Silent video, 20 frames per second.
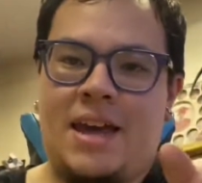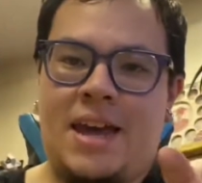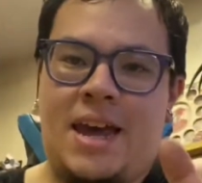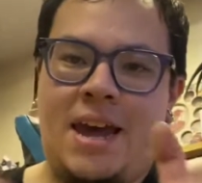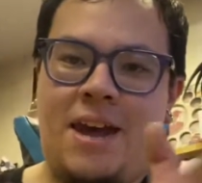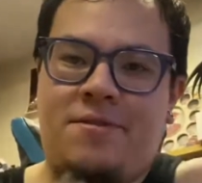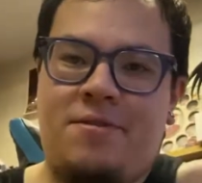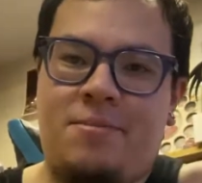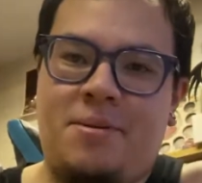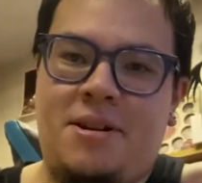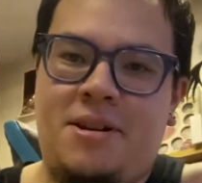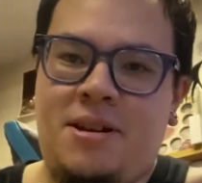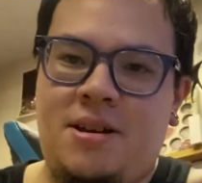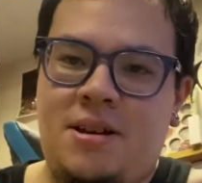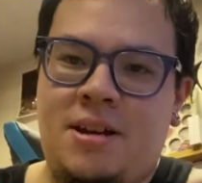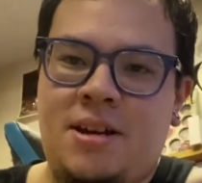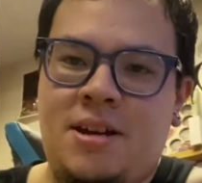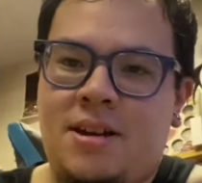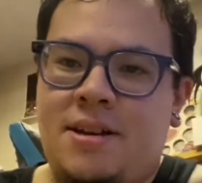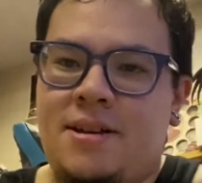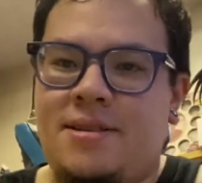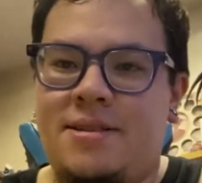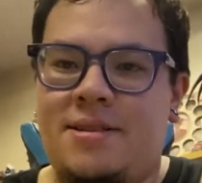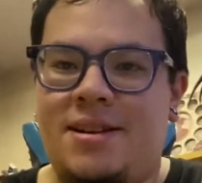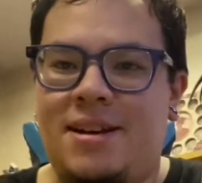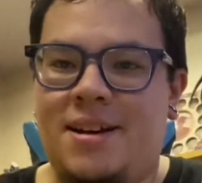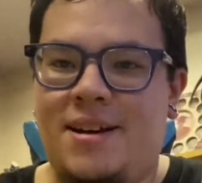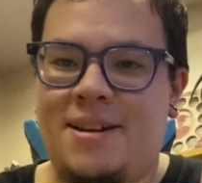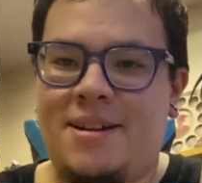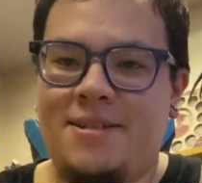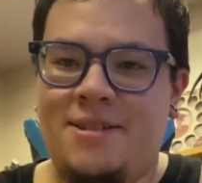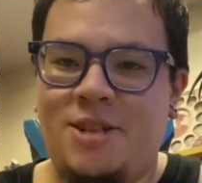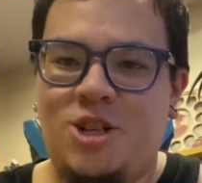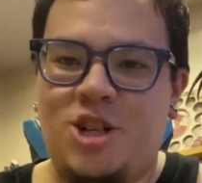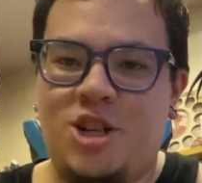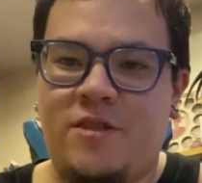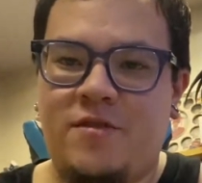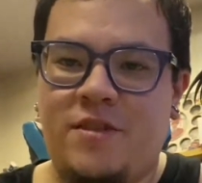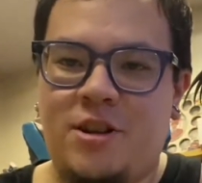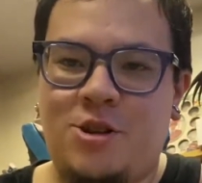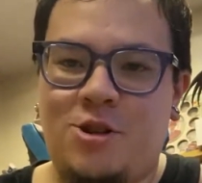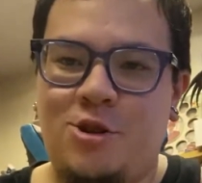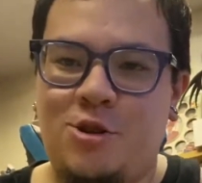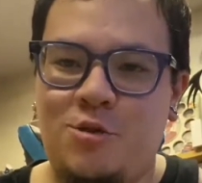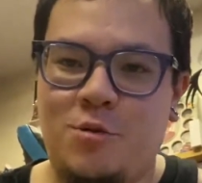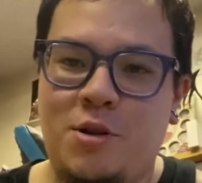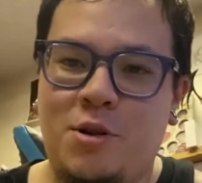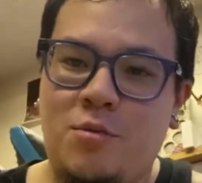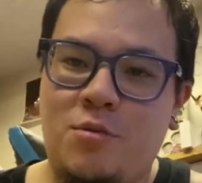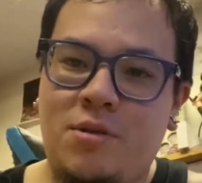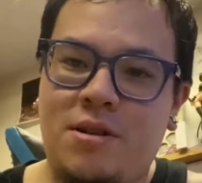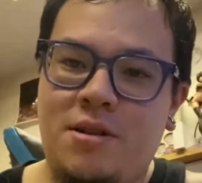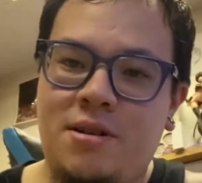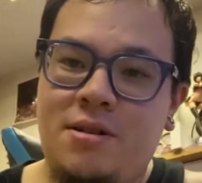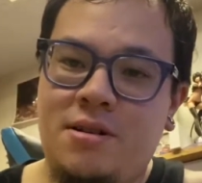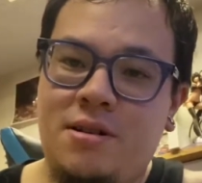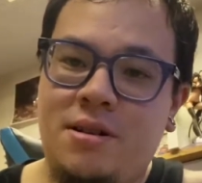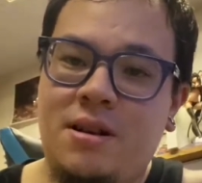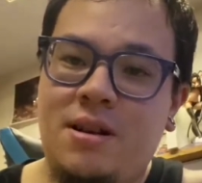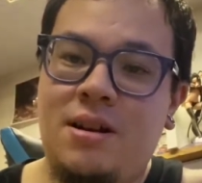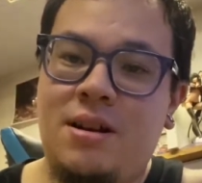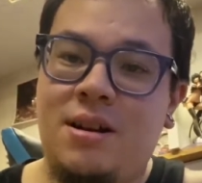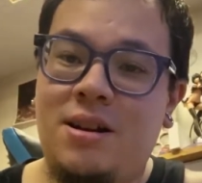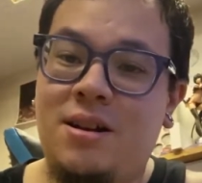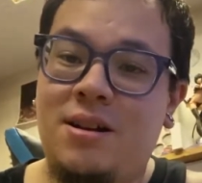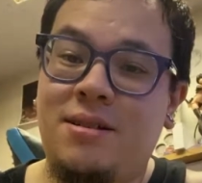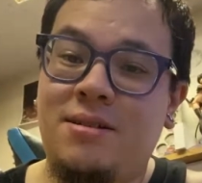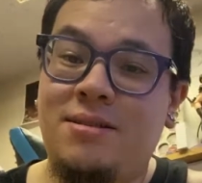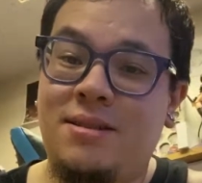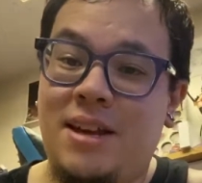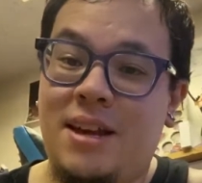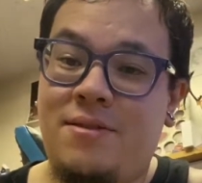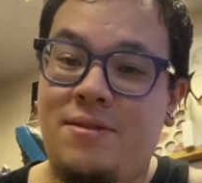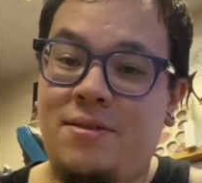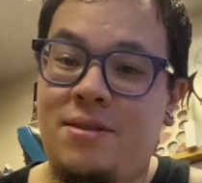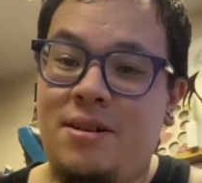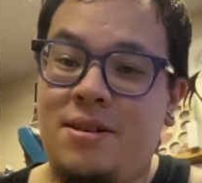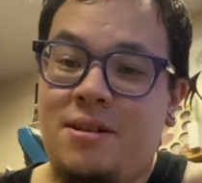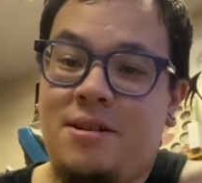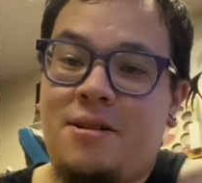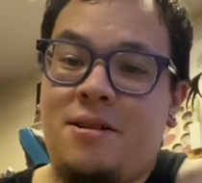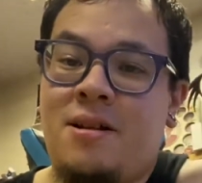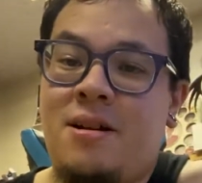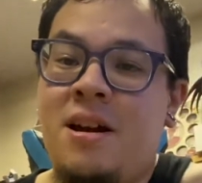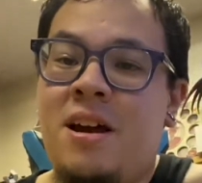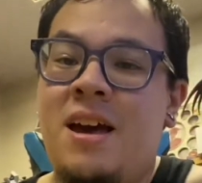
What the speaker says: Hey everybody, it's DJ Invasion 21, David here.